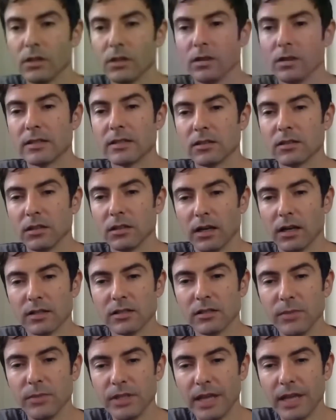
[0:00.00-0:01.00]
That's
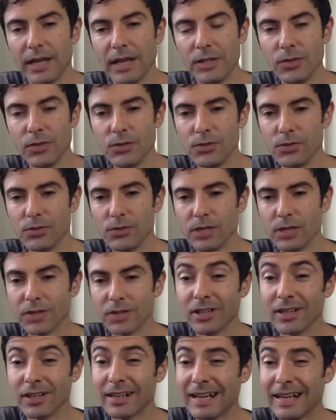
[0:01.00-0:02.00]
awesome. And you
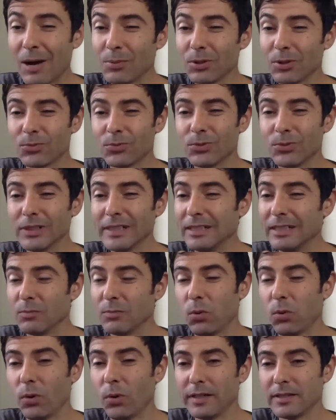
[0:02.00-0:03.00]
touch on a couple of really
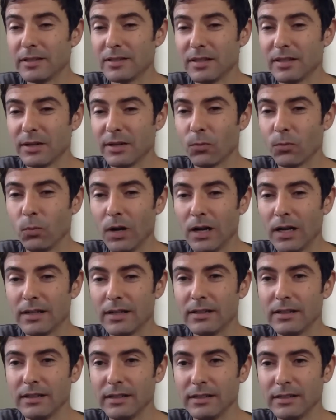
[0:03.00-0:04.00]
good points there.
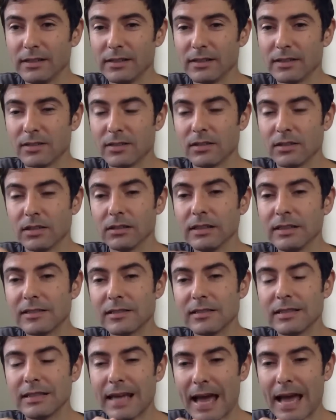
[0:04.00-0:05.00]
One is the
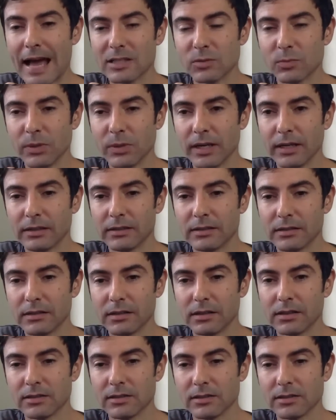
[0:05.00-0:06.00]
listening aspect, the